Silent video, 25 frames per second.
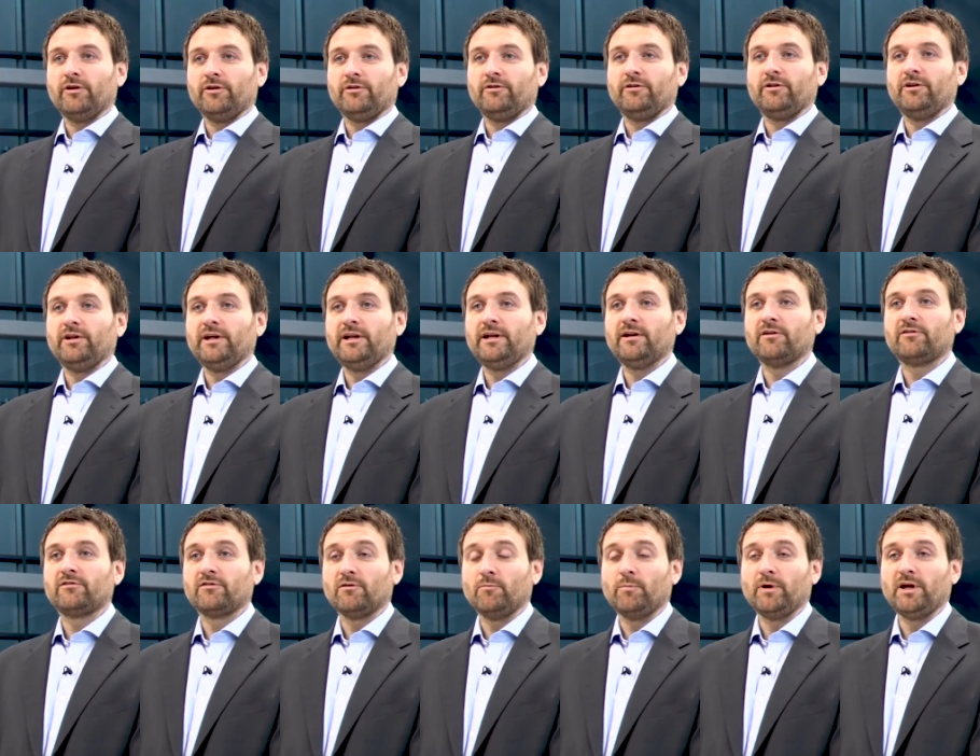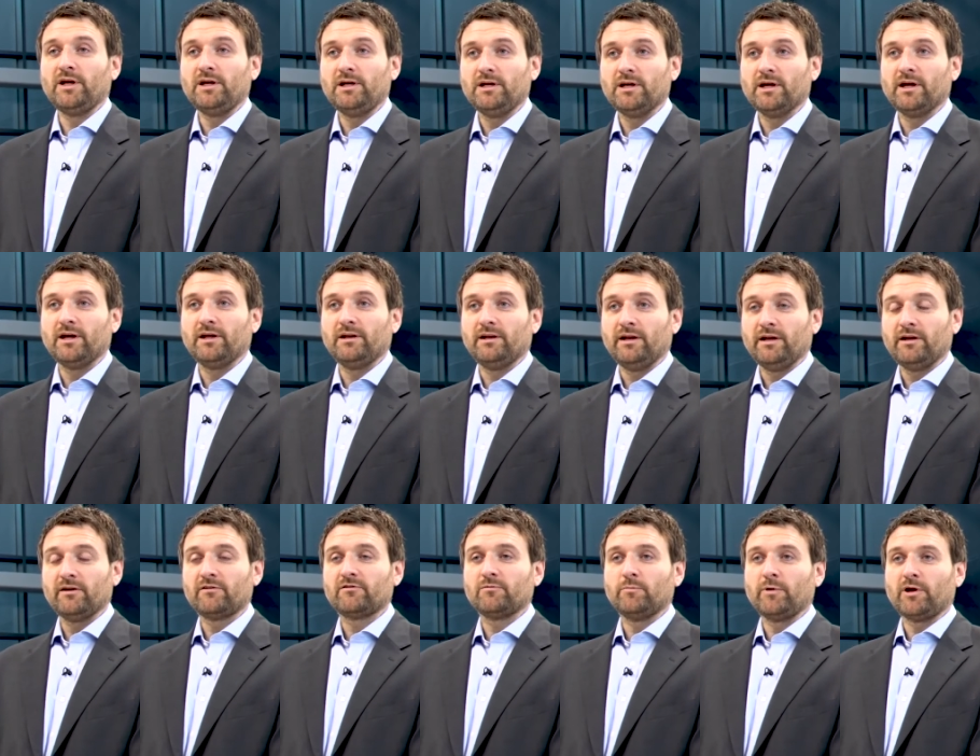that needed to
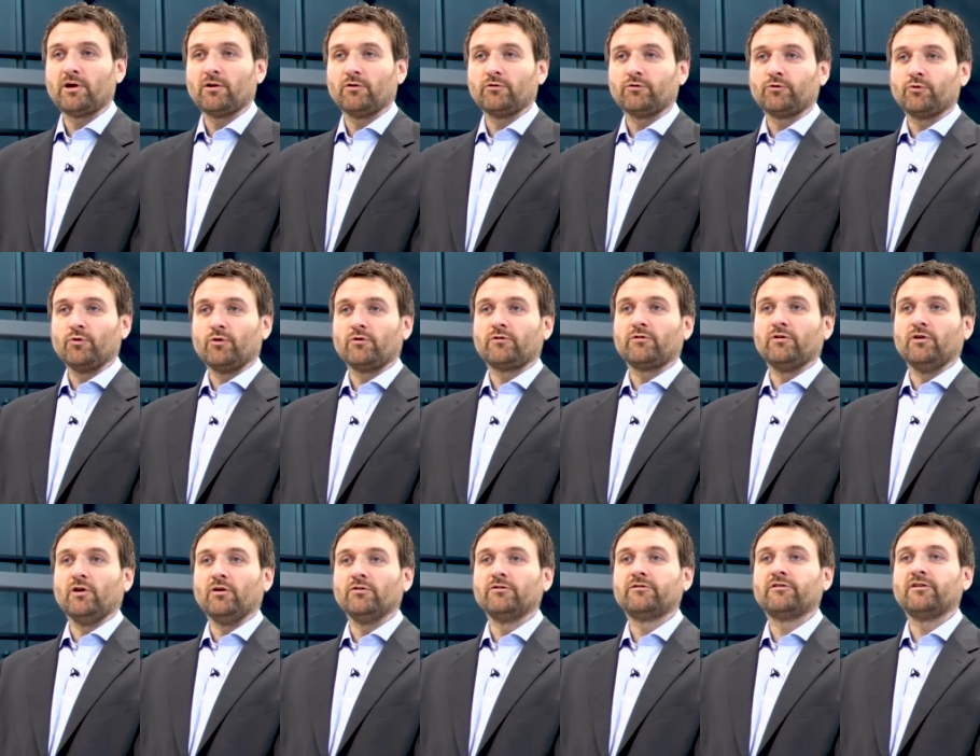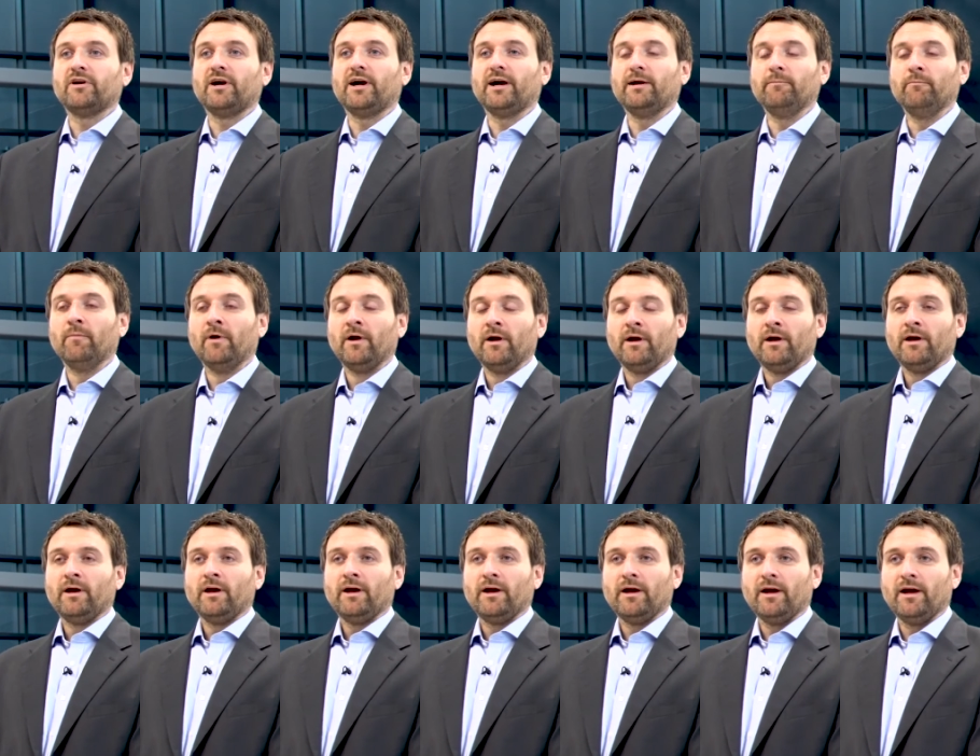be constructed on time
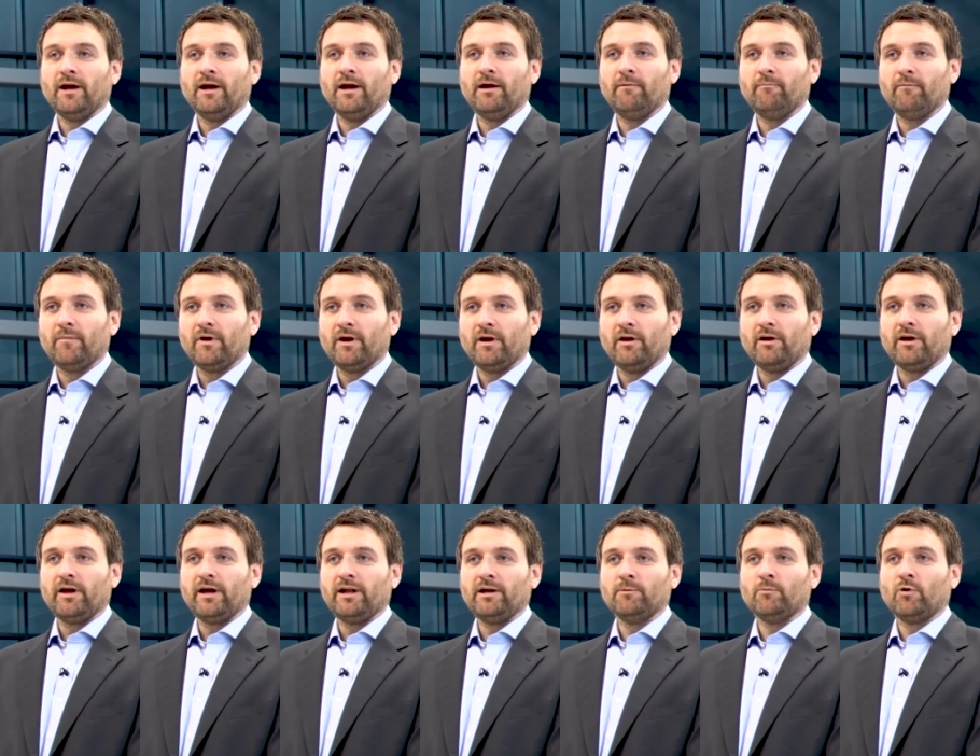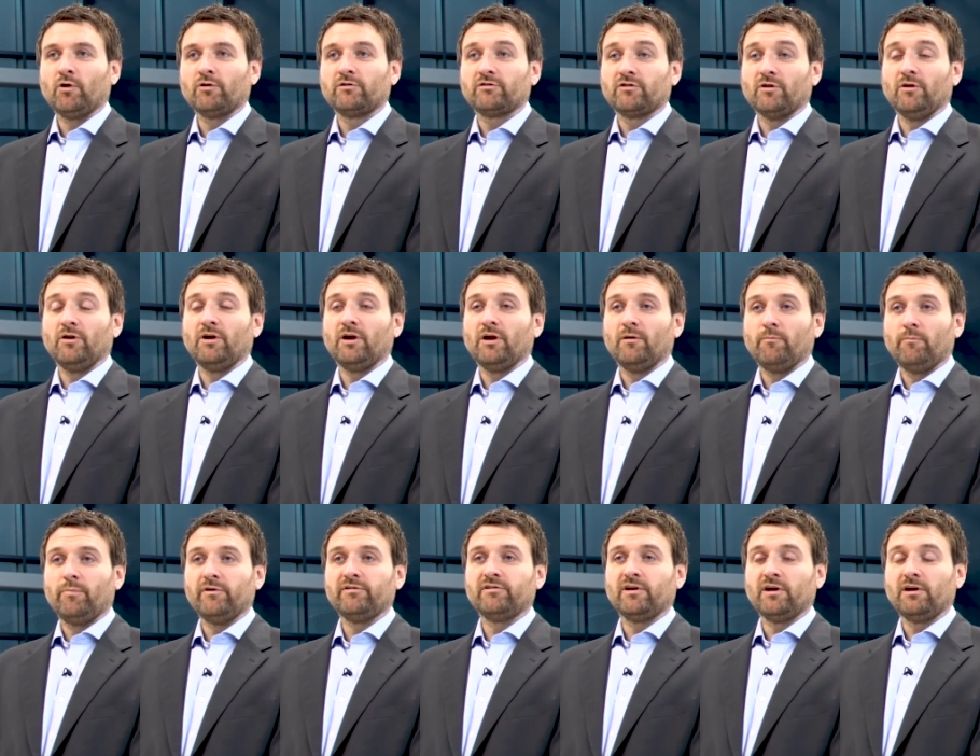in amongst a
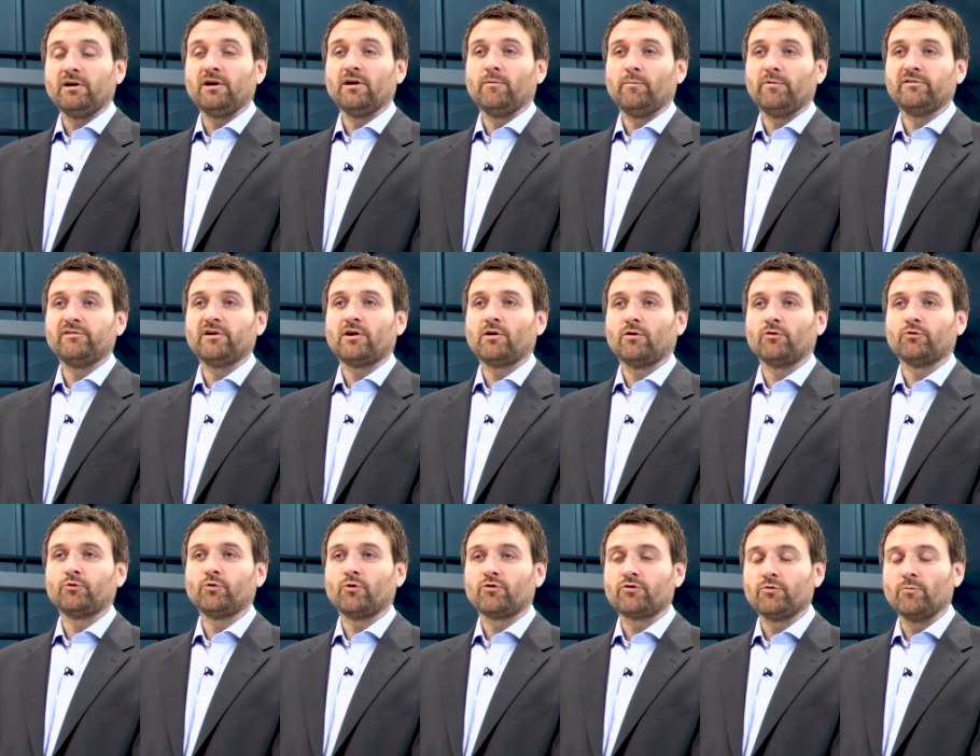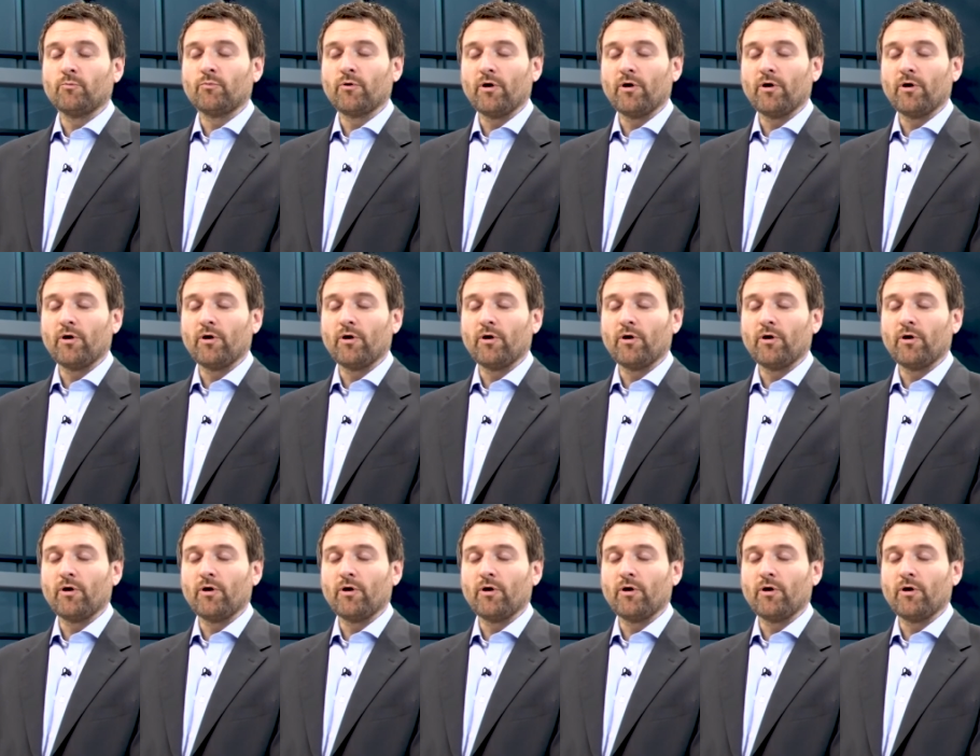busy construction